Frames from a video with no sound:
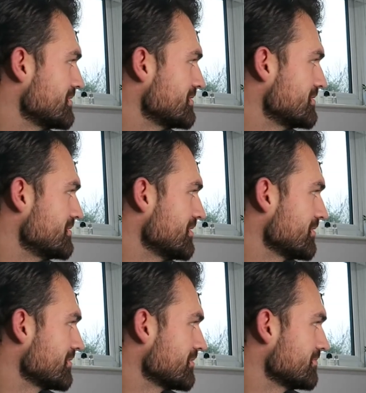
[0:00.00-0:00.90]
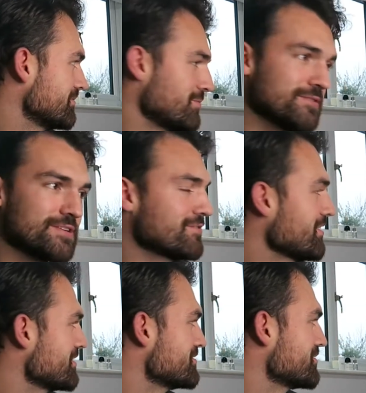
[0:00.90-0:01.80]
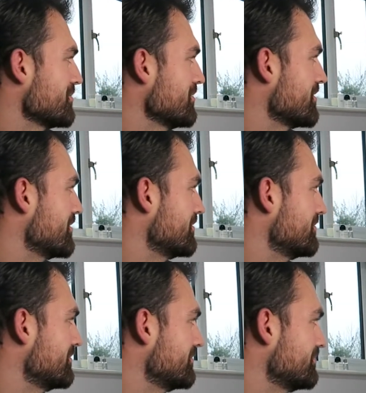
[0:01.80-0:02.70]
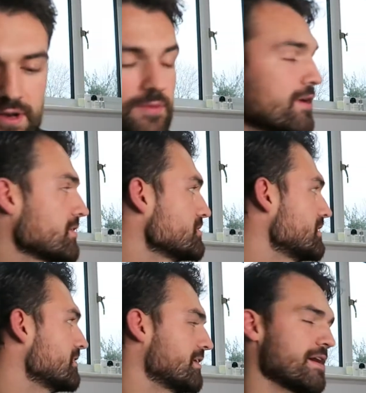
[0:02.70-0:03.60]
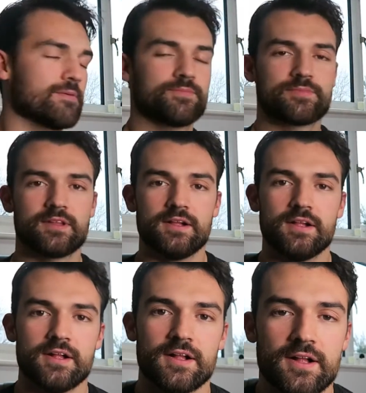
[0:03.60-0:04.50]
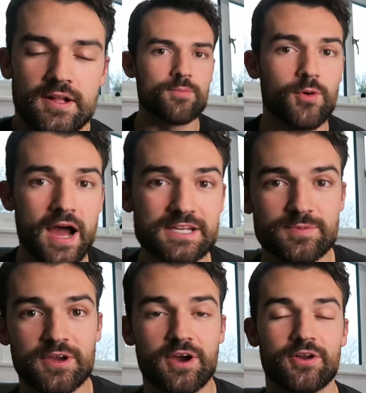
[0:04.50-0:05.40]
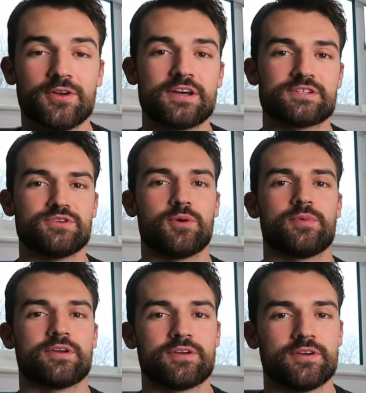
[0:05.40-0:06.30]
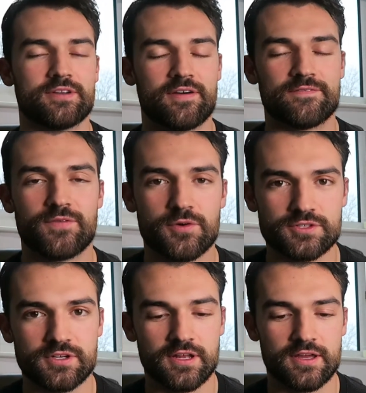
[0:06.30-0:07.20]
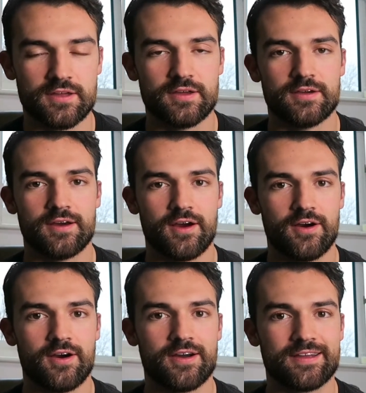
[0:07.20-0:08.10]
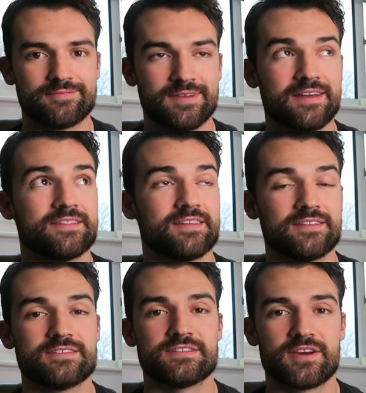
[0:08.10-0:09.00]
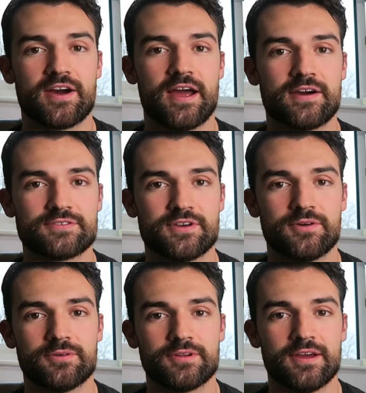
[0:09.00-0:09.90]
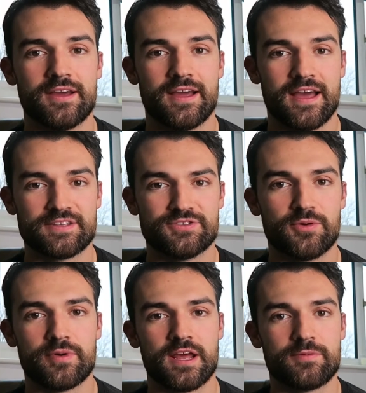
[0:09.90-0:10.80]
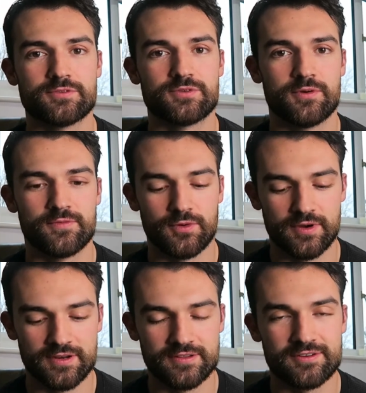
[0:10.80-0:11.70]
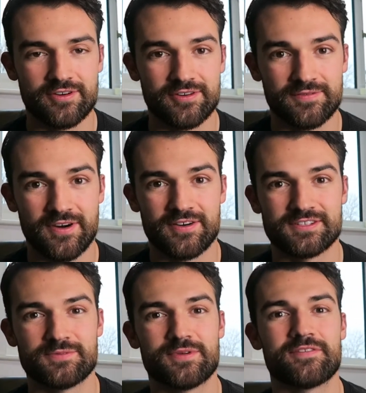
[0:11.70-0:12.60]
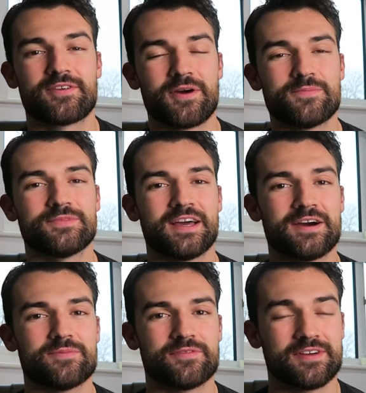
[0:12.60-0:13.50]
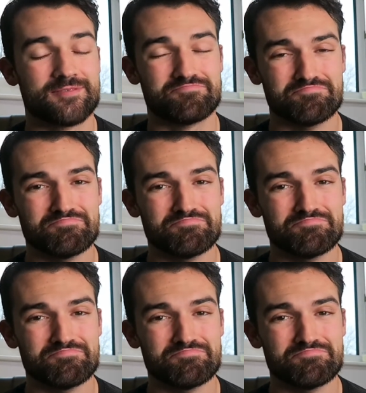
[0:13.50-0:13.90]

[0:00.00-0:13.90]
It was a great intro, wasn't it? Anyway, I can just edit it out. Okay. But what has been going on has not been good. Unfortunately, I and this entire household has not been able to avoid the coronavirus, and we have come down with it.